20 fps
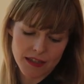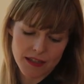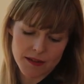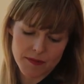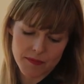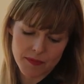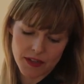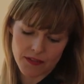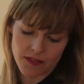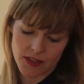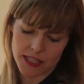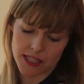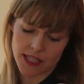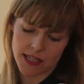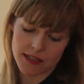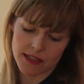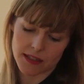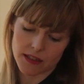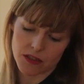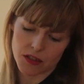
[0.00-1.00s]
a
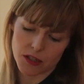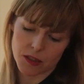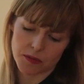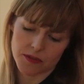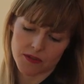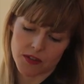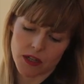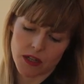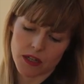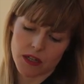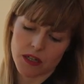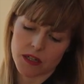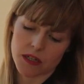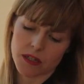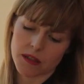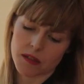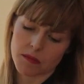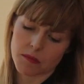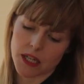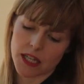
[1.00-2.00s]
fantastic job of
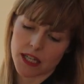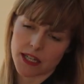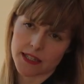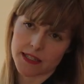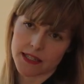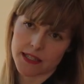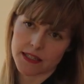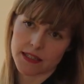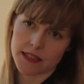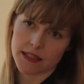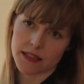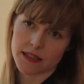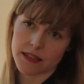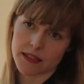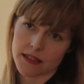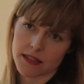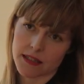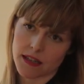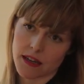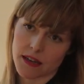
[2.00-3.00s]
turning my
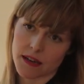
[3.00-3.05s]
ideas